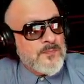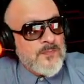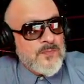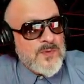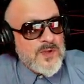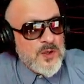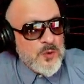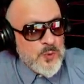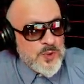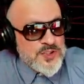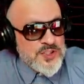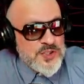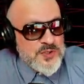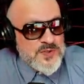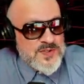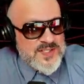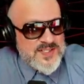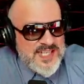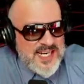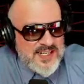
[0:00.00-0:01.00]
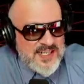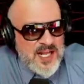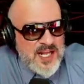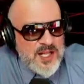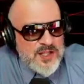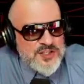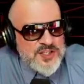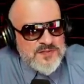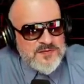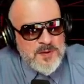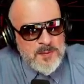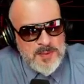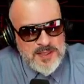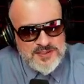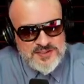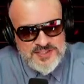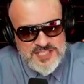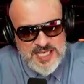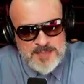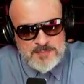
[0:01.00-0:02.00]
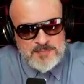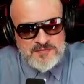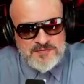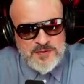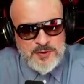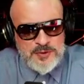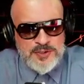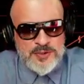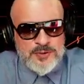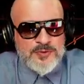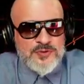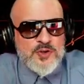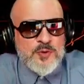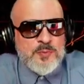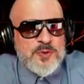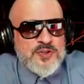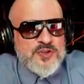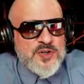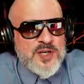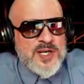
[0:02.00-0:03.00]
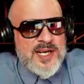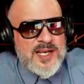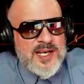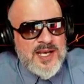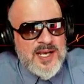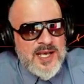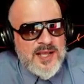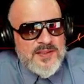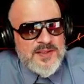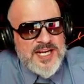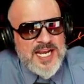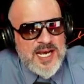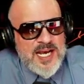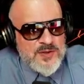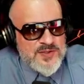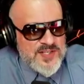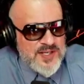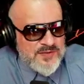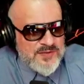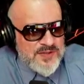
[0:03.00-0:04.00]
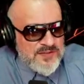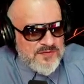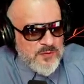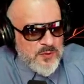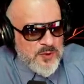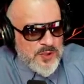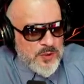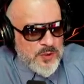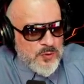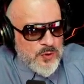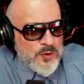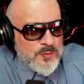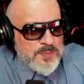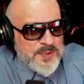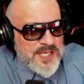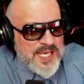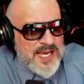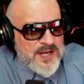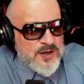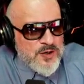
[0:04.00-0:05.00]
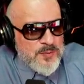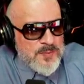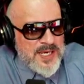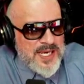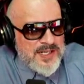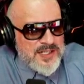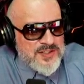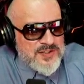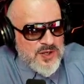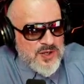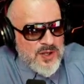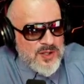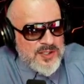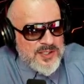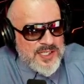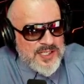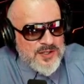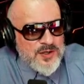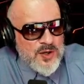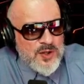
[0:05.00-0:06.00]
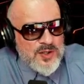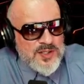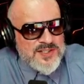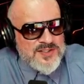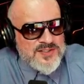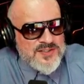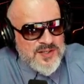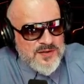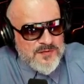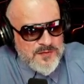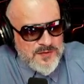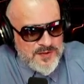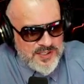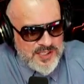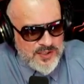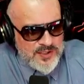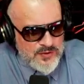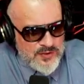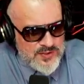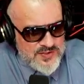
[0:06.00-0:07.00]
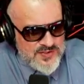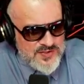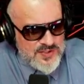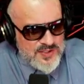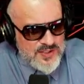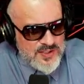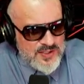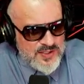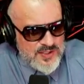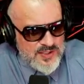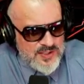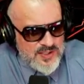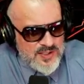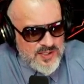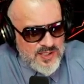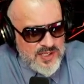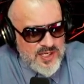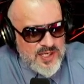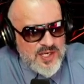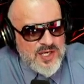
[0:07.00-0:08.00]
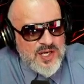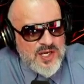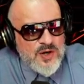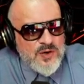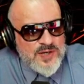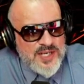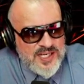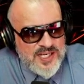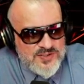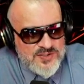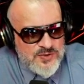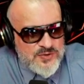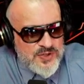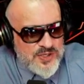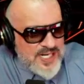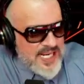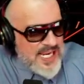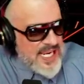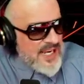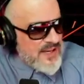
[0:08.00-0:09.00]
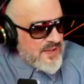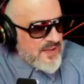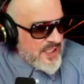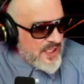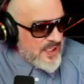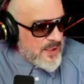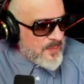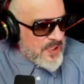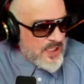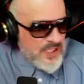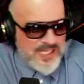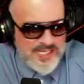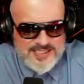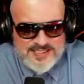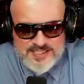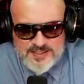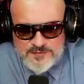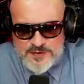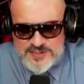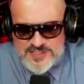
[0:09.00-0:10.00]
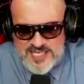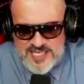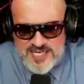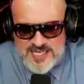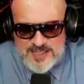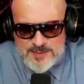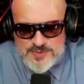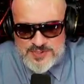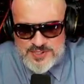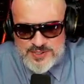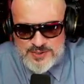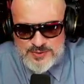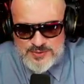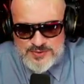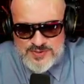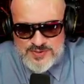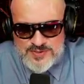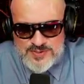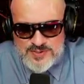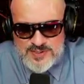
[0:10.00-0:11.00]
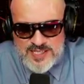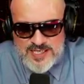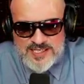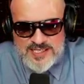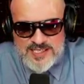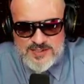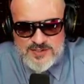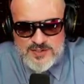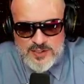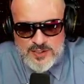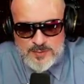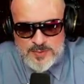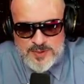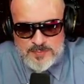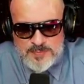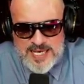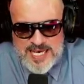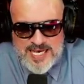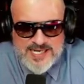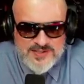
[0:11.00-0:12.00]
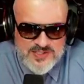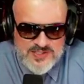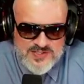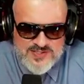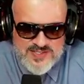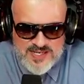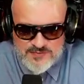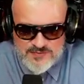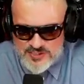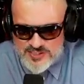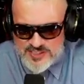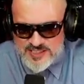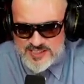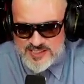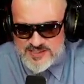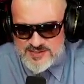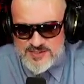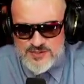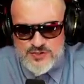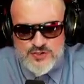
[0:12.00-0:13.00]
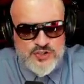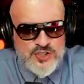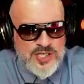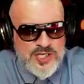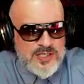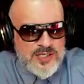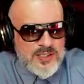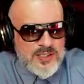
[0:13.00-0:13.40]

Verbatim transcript: which uses technology from deep voodoo to portray the now 74-year-old piano man is all in all his different eras. Okay, so they're gonna have him in like different time zones. Like he's gonna be back in the 70s and shit